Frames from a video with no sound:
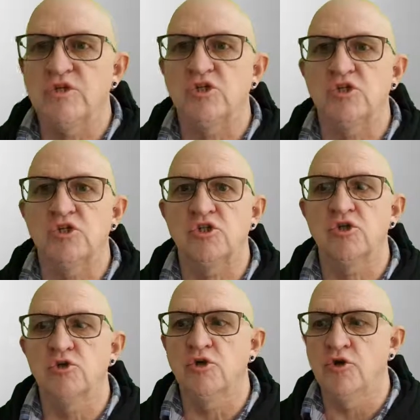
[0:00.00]

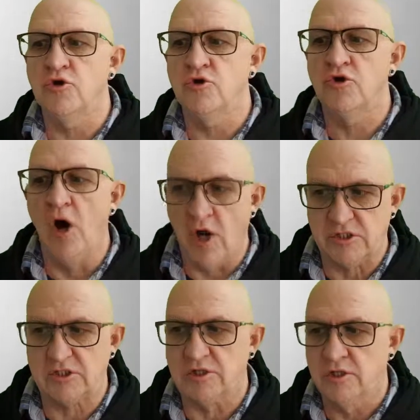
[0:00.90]
should
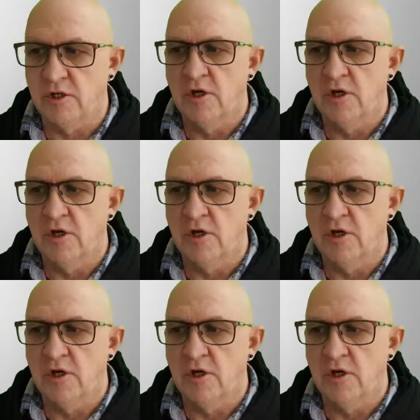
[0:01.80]
not